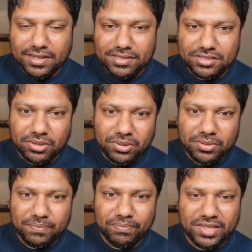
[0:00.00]

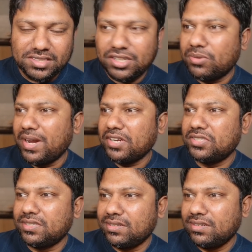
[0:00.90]
So this
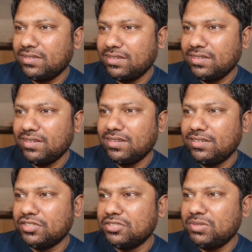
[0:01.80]
correction
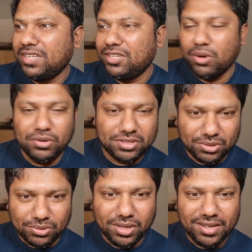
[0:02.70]
doesn't really go
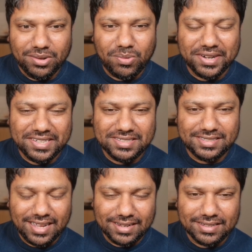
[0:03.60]
to what he
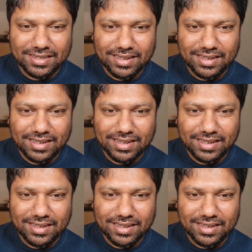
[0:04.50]
said.